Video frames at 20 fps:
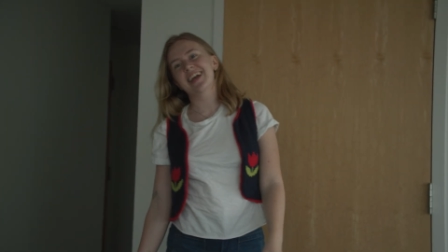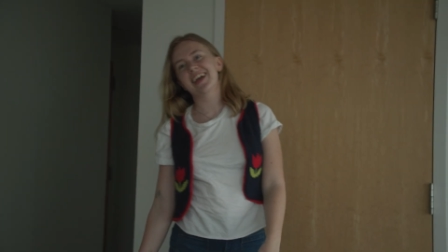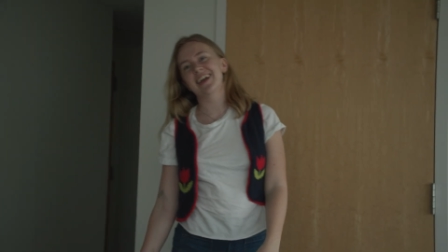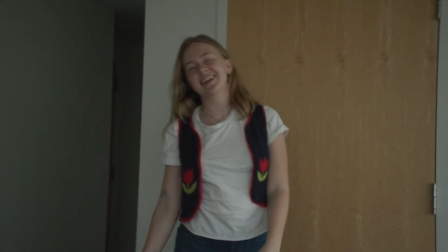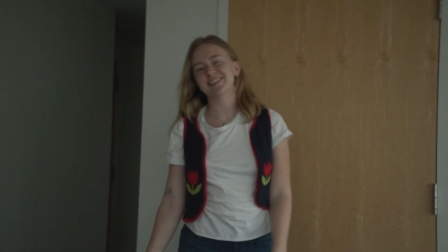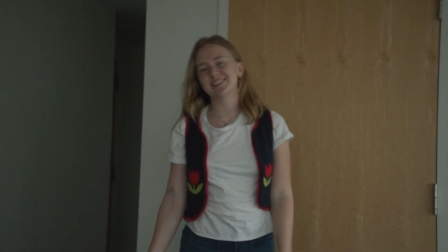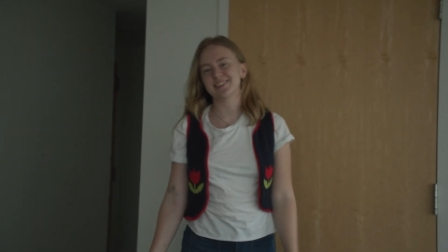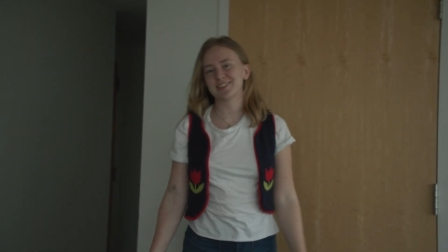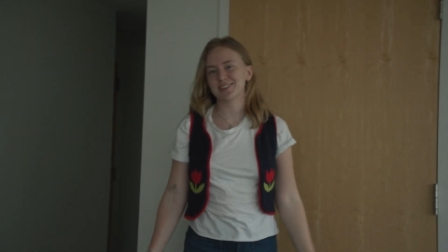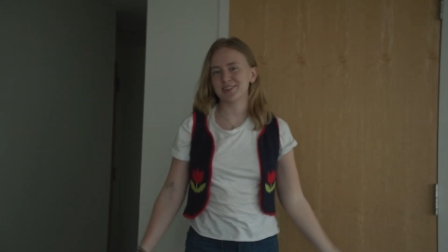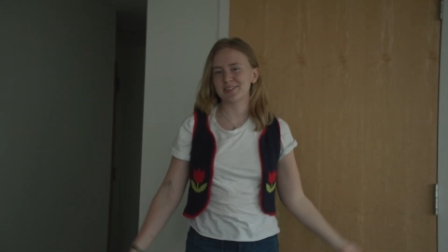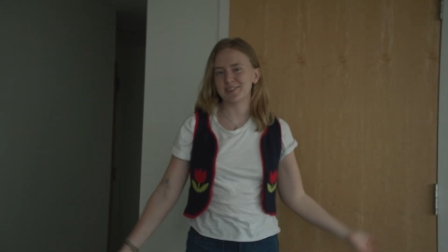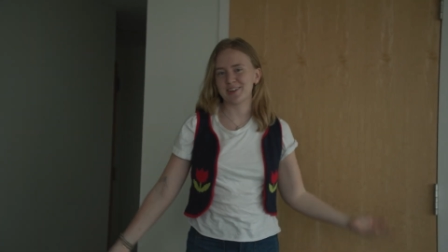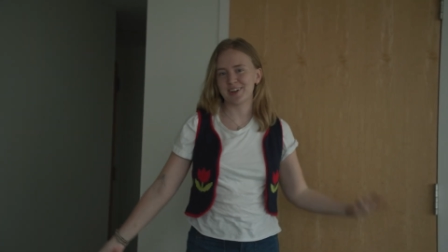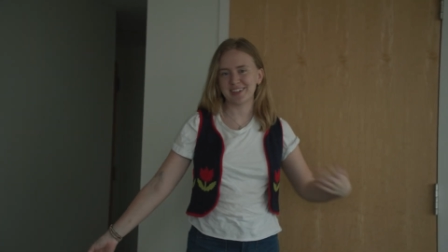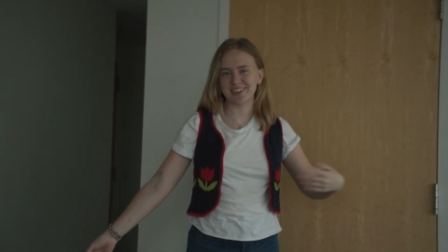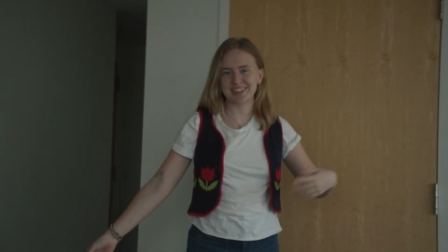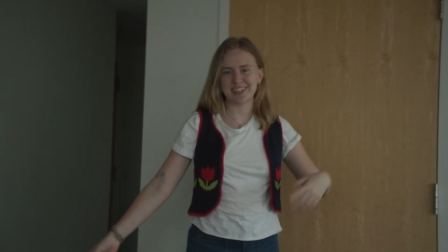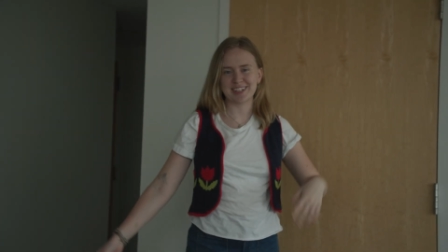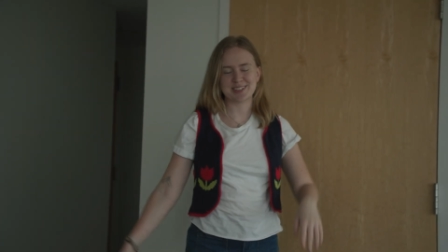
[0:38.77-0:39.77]
and so
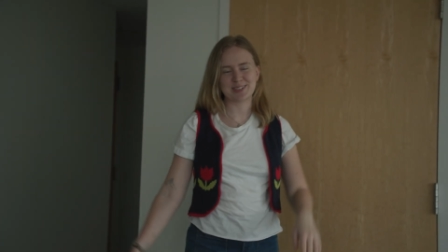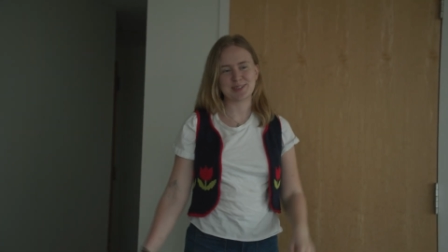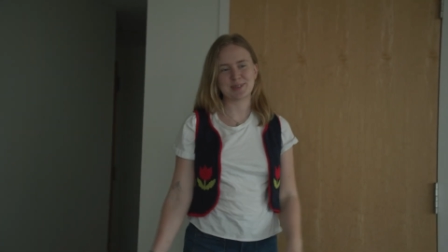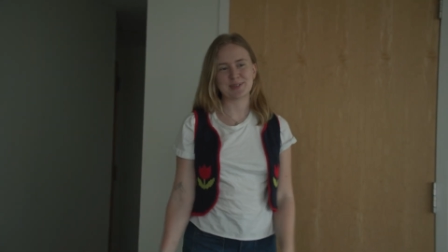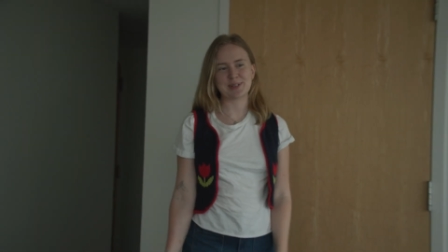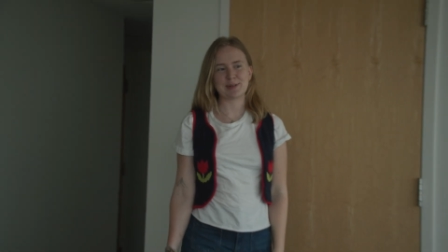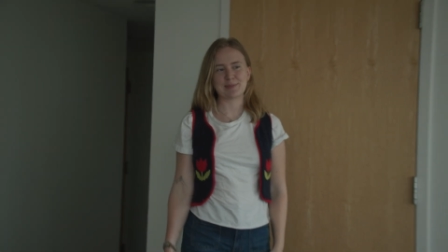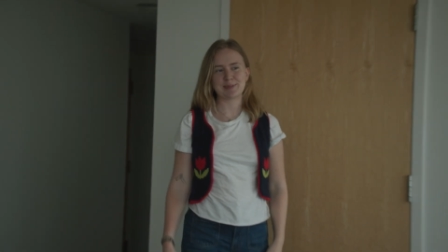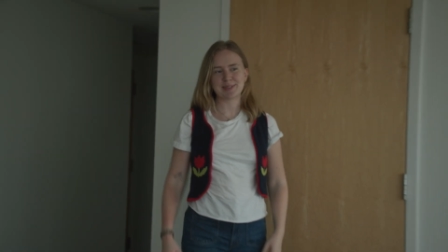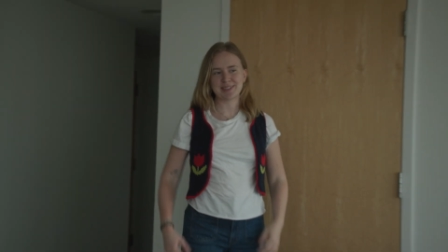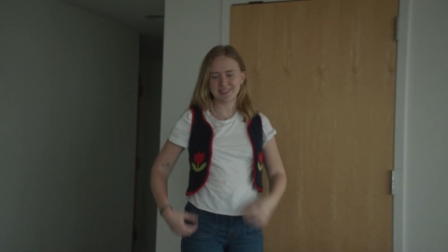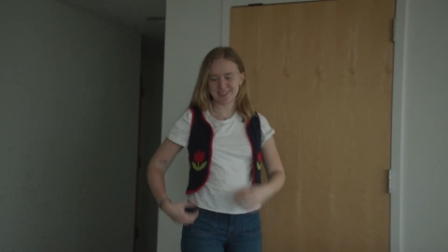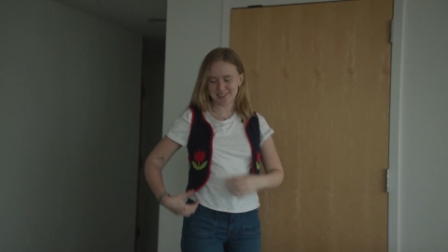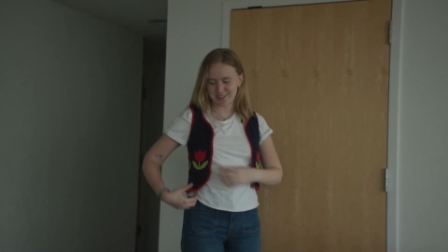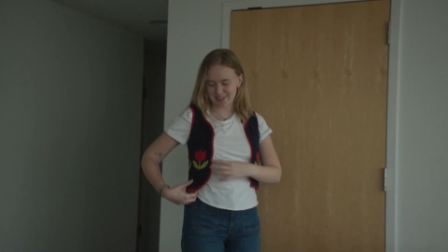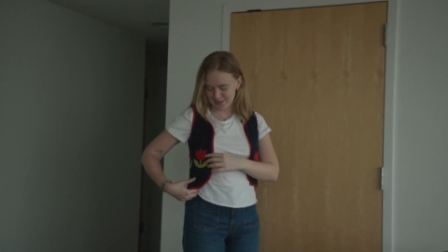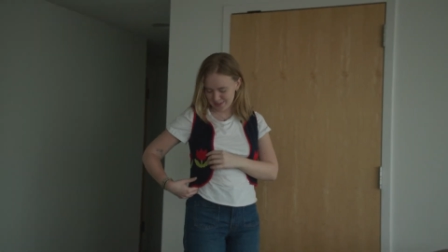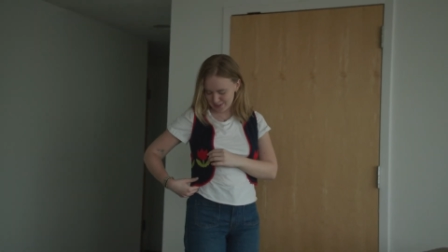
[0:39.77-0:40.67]
Holland has tulips, so